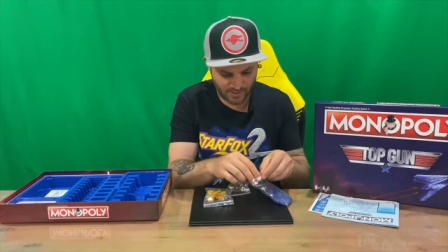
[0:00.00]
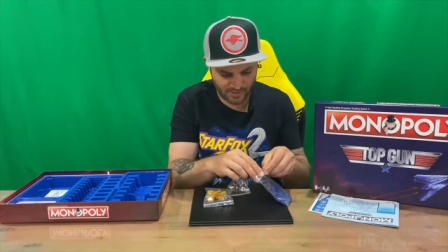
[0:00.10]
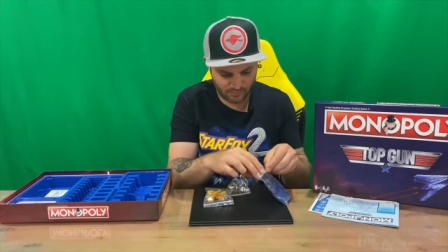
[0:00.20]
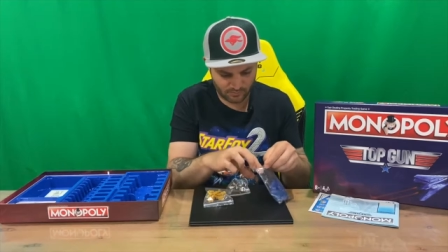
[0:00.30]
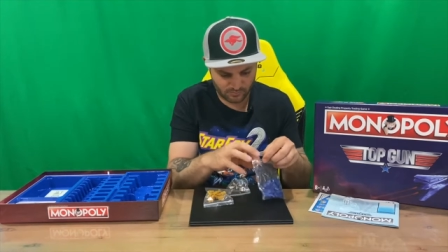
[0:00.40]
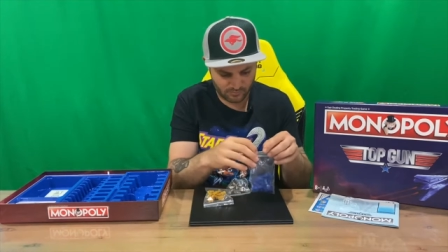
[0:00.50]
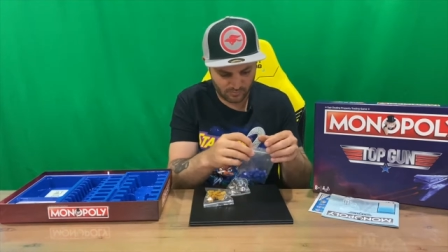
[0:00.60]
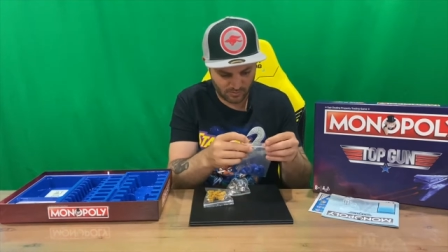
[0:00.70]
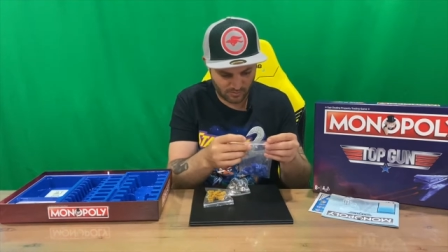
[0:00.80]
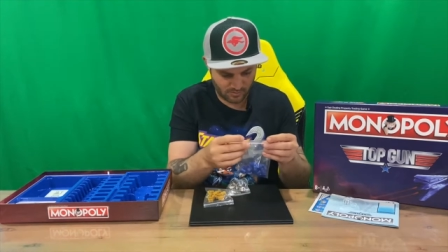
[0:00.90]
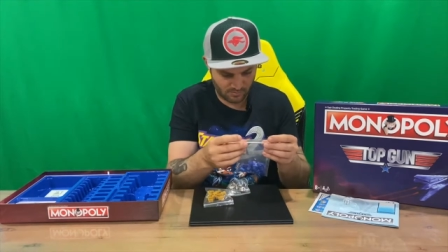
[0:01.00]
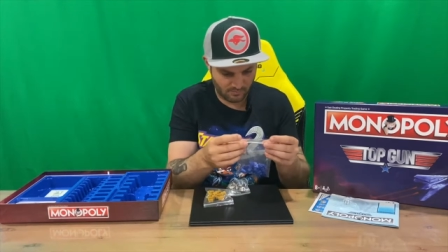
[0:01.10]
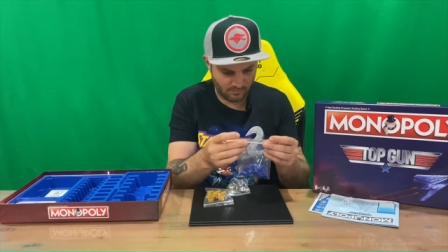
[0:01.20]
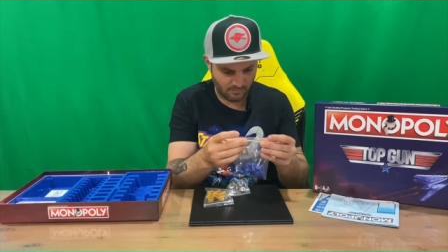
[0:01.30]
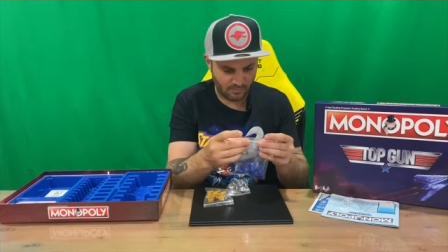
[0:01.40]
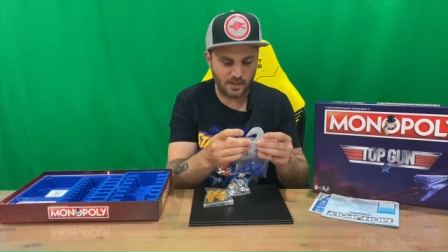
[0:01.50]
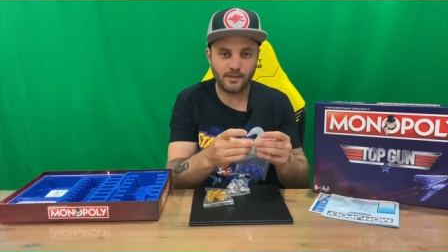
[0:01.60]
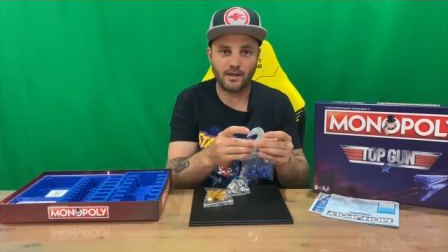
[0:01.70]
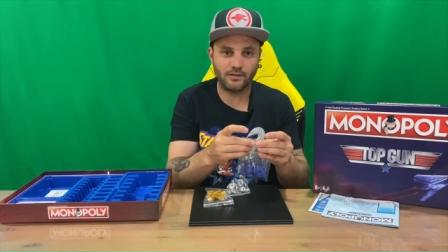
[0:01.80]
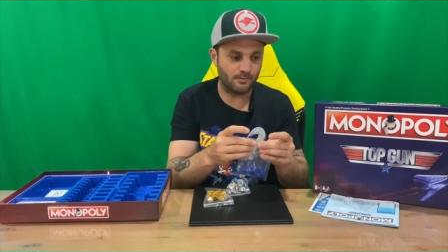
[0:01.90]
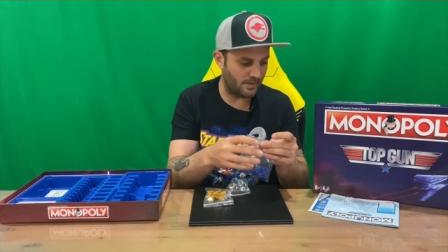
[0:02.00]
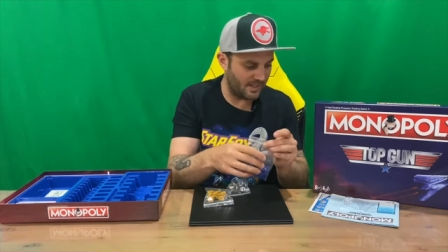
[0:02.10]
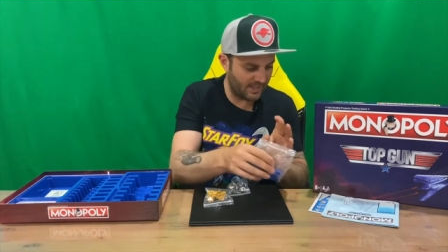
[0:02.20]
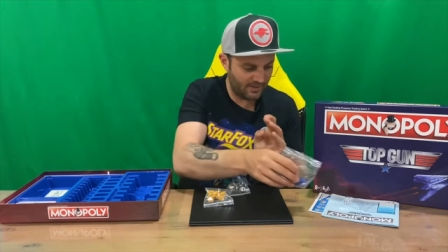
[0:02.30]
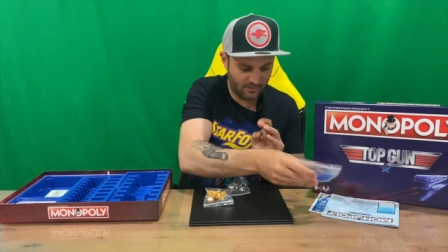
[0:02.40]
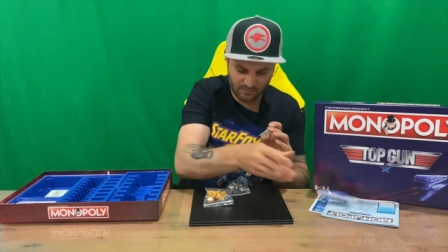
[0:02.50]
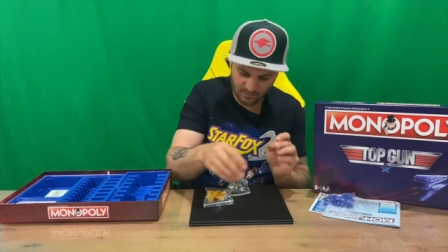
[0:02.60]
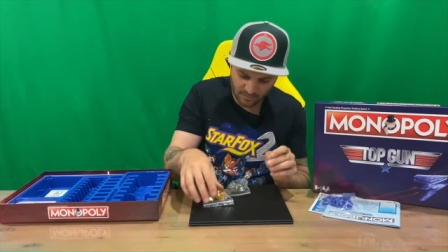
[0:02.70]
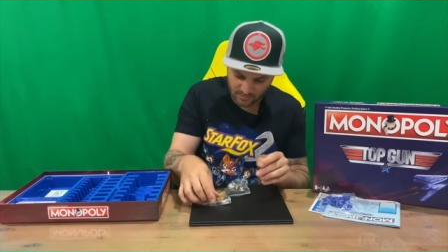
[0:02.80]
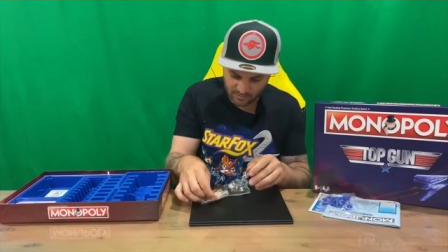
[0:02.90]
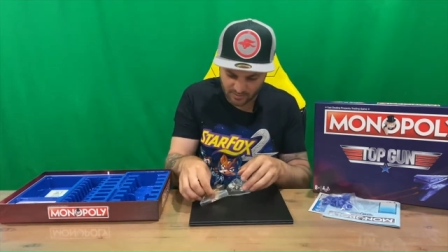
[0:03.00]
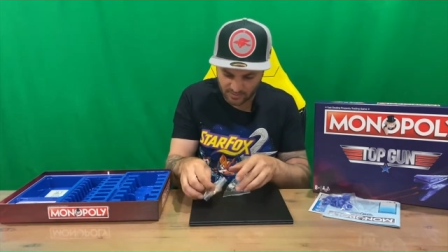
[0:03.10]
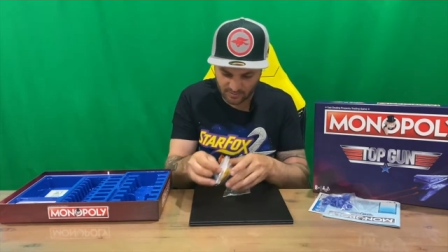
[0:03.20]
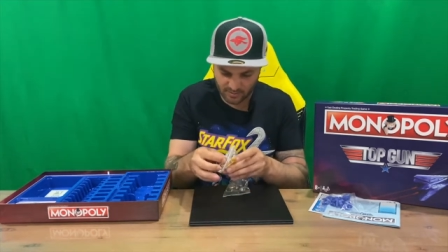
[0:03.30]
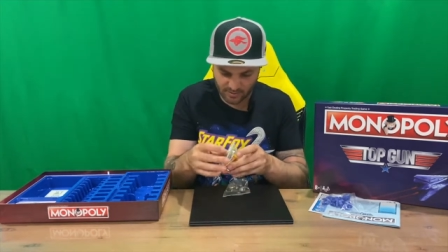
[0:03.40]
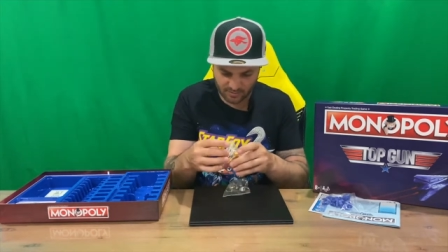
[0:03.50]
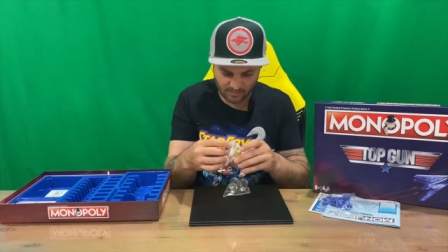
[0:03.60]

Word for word: or maybe have your meeting. Then uh,